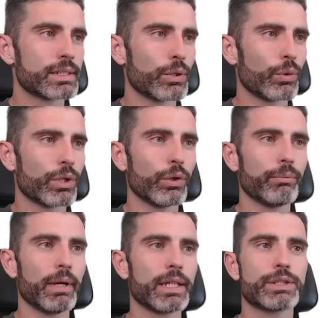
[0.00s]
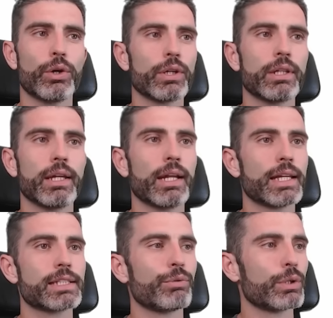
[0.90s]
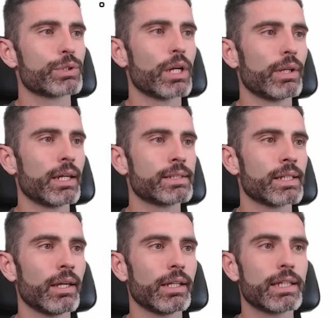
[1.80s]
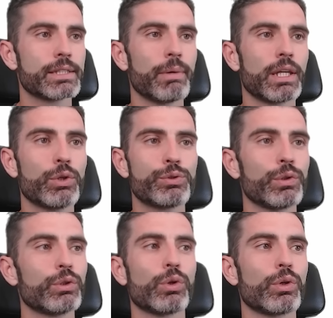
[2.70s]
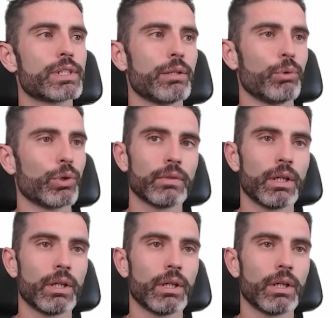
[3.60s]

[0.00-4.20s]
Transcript: so he only makes talking and asset videos nowadays, it doesn't make useful tutorials anymore.